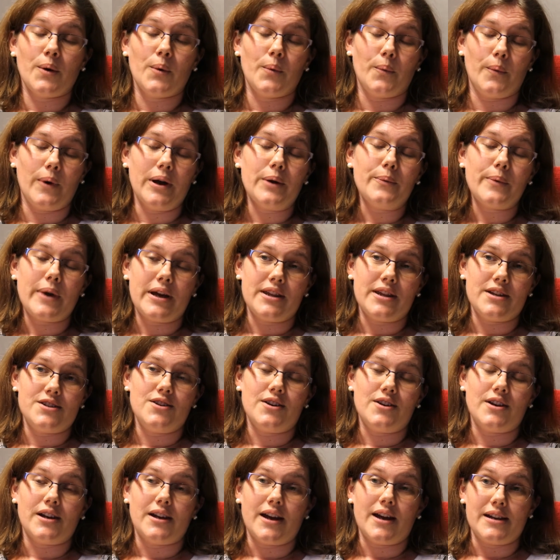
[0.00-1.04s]
One way that
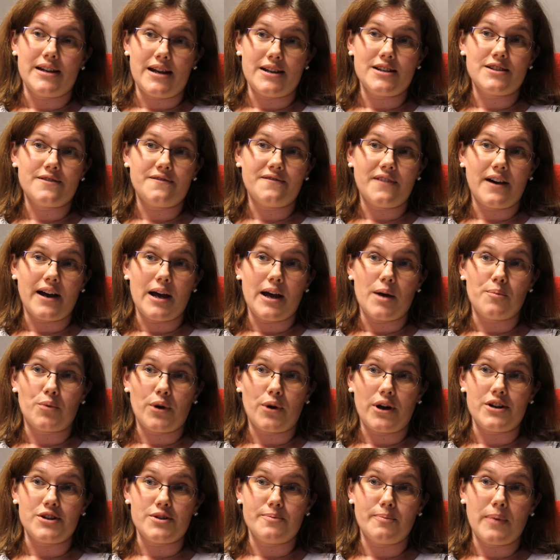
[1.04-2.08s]
you can identify a
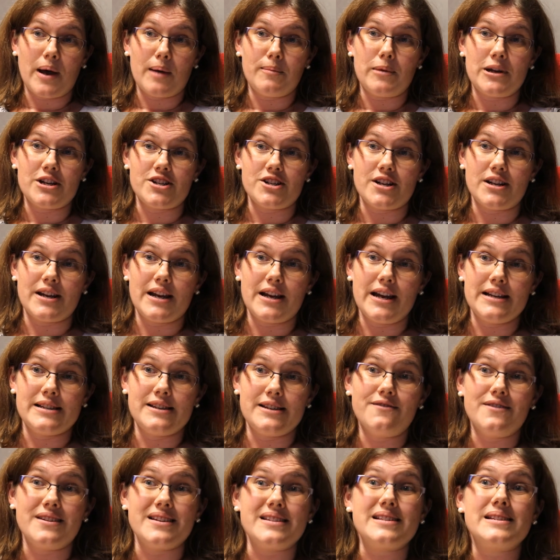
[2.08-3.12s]
predatory publisher is
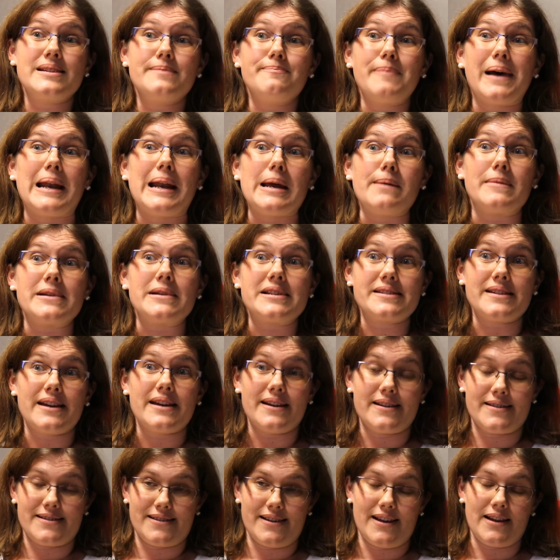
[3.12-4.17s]
if there's spelling
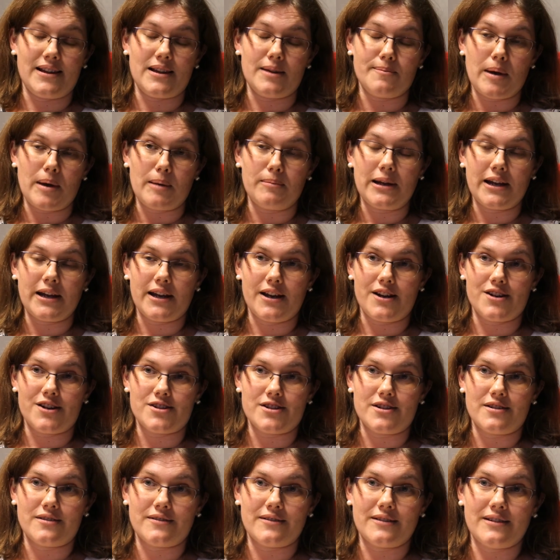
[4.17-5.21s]
mistakes in the
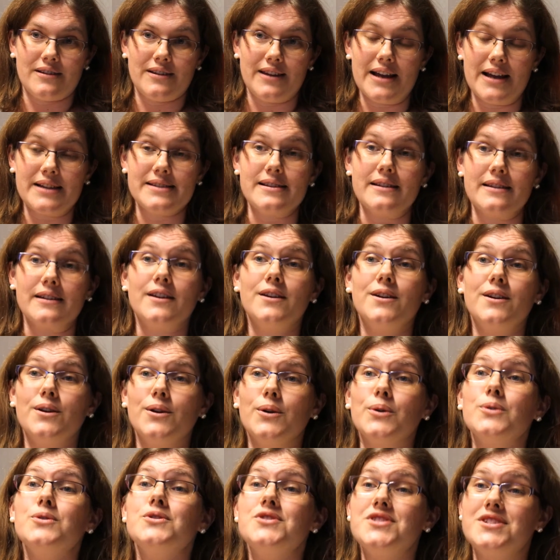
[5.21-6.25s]
publication. That's a
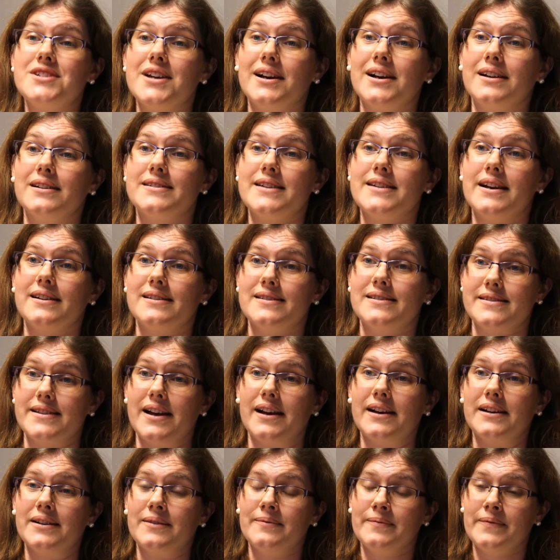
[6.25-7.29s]
huge telltale
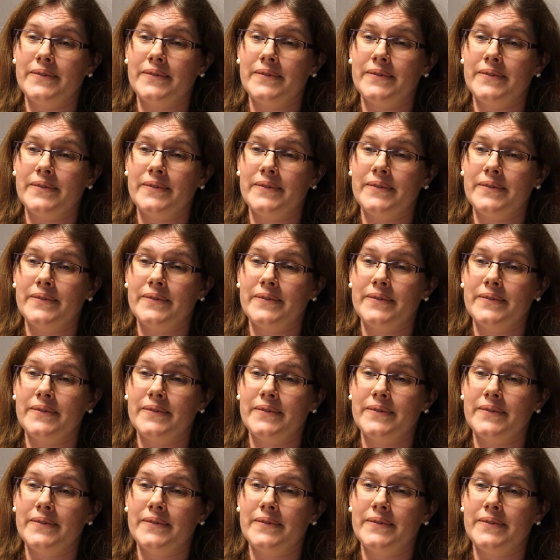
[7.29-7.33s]
sign.